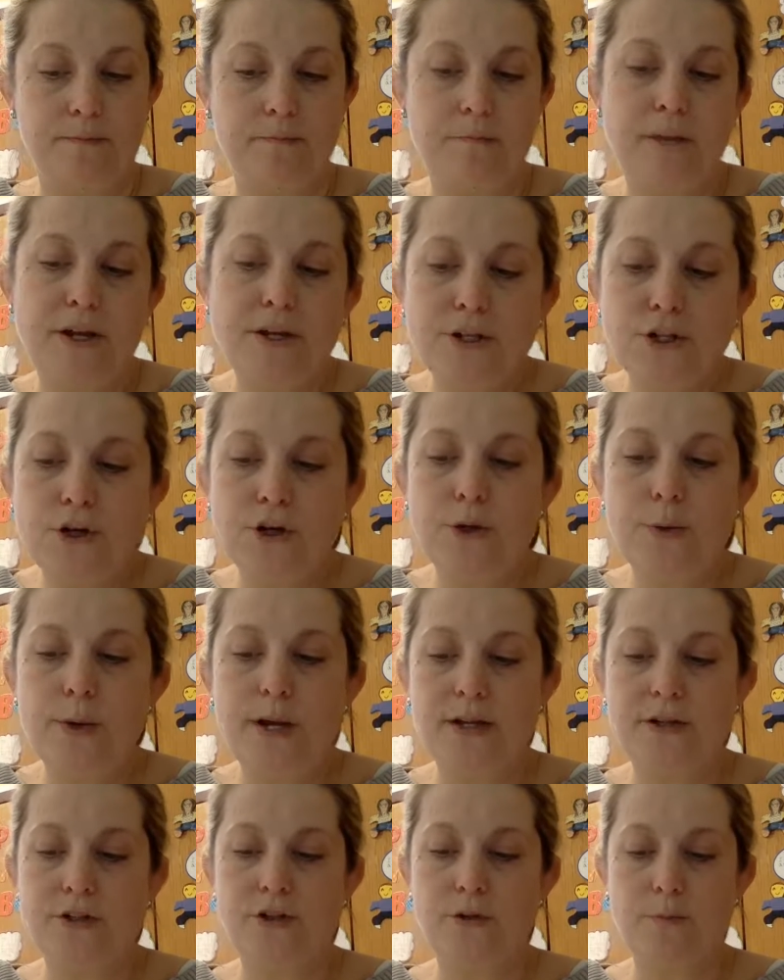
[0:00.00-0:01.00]
Make sure you
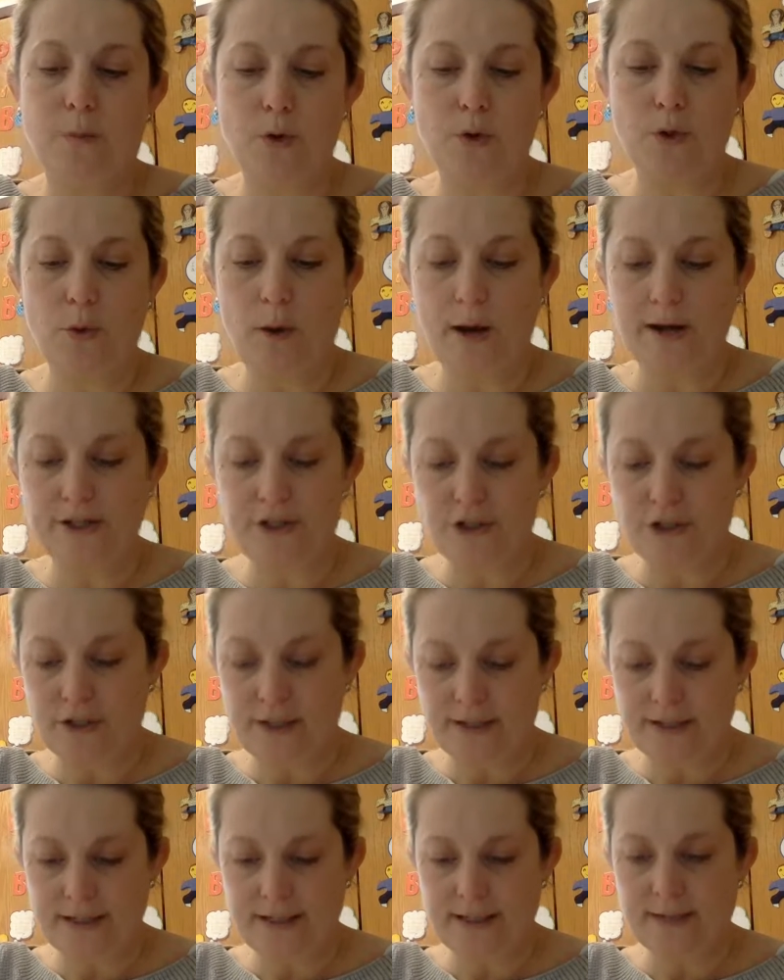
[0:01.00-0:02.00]
answer both
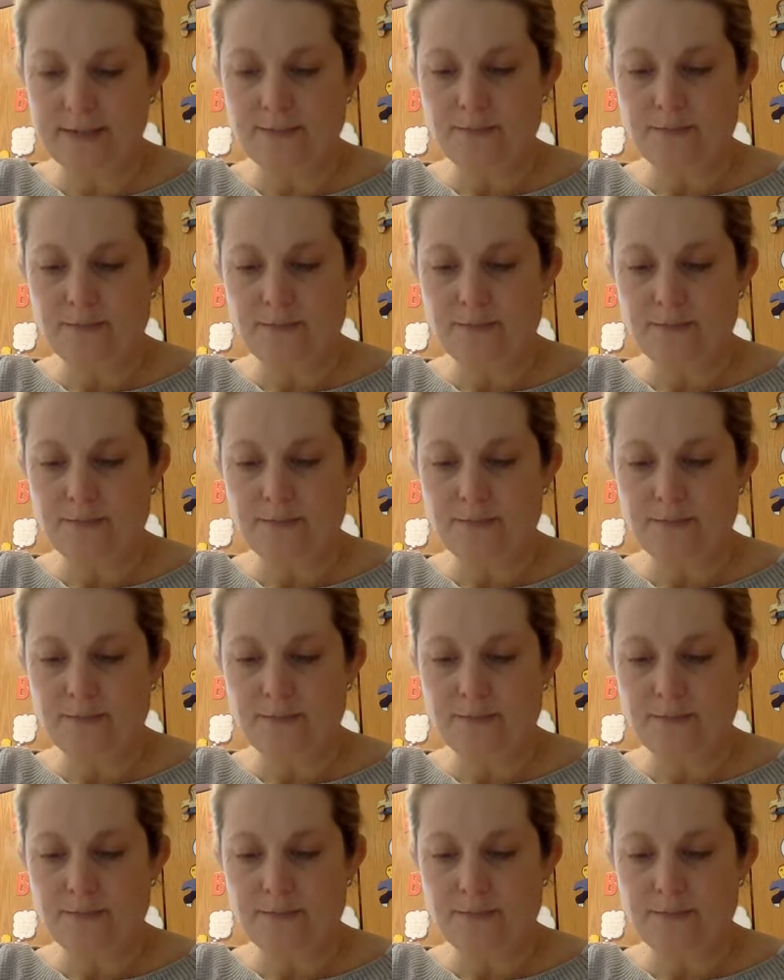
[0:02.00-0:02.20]
questions.